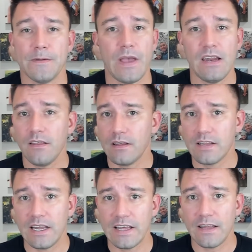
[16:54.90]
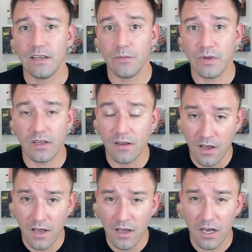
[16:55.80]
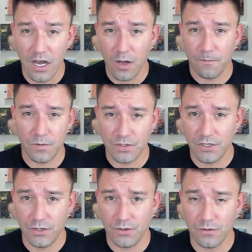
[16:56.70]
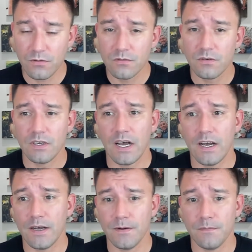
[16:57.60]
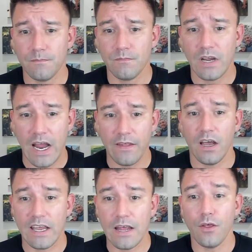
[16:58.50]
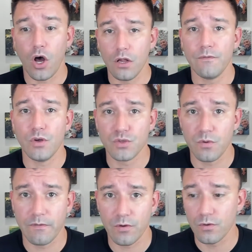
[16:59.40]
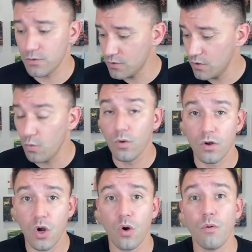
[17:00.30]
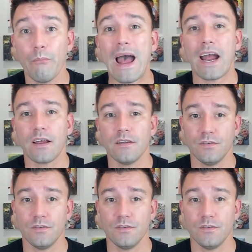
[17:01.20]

anything like that could be helpful to you. And again, all of those referrals will go back